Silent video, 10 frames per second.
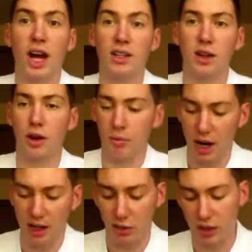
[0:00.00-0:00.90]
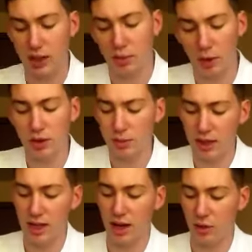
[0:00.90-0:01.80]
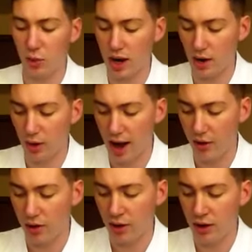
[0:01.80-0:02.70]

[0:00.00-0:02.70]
guys on their butts when it's supposed to be the other way around.